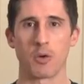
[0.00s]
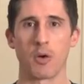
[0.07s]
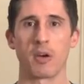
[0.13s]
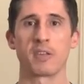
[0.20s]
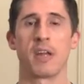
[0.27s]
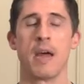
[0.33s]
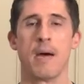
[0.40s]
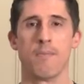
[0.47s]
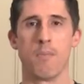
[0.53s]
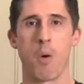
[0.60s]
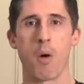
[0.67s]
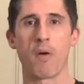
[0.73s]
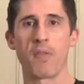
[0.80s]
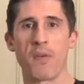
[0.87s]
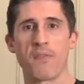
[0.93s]
towards
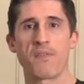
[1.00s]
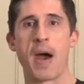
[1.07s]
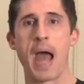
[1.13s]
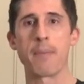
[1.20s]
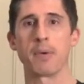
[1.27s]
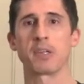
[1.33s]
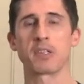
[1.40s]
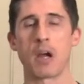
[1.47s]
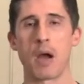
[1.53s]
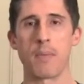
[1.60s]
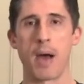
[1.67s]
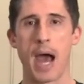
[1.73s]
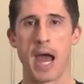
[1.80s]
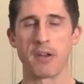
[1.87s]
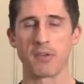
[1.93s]
more of the fibrous
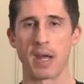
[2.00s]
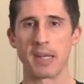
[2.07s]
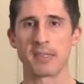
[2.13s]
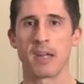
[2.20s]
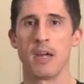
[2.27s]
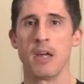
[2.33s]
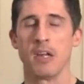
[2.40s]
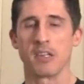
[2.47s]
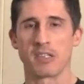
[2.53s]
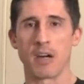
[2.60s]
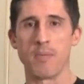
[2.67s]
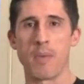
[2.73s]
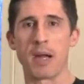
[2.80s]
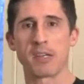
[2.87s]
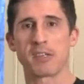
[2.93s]
carbohydrates
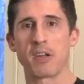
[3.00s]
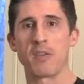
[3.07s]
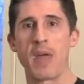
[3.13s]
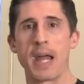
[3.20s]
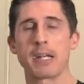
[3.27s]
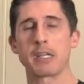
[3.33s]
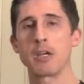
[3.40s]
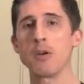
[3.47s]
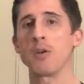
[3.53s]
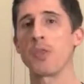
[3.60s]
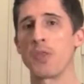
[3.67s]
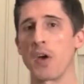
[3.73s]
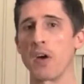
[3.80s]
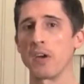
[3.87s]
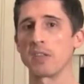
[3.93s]
so much so that
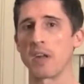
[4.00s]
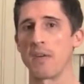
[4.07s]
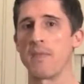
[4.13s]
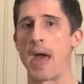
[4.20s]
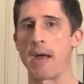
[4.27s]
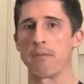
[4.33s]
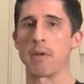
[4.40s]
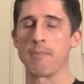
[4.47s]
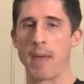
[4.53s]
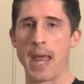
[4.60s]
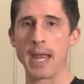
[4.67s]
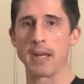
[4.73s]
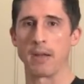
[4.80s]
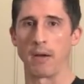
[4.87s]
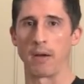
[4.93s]
two-thirds of that
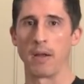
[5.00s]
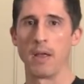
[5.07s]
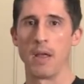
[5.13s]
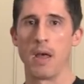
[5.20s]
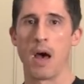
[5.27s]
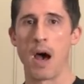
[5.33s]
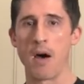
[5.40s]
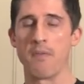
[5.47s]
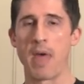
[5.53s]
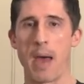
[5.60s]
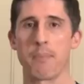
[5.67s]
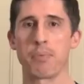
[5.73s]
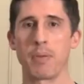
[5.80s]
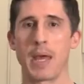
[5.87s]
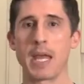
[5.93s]
remainder of
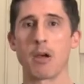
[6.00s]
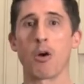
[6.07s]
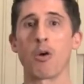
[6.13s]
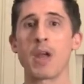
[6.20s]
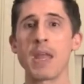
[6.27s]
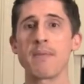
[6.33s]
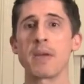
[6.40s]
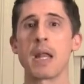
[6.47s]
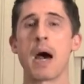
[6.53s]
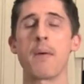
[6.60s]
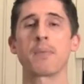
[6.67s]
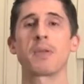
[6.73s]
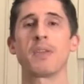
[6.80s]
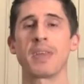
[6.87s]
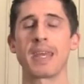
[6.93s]
that plate, or even
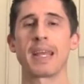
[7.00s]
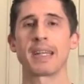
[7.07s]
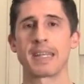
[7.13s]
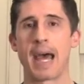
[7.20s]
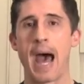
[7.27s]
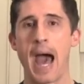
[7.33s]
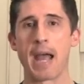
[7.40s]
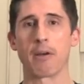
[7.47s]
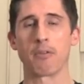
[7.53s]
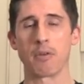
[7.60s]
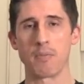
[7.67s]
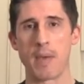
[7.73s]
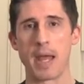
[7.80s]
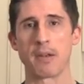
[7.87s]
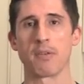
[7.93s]
up to the entire
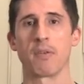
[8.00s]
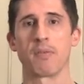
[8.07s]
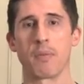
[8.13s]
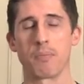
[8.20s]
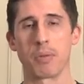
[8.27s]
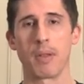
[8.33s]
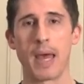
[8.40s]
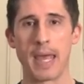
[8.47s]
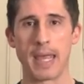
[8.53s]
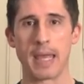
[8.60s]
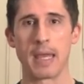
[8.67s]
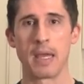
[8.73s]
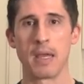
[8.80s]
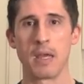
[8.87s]
remainder of the plate,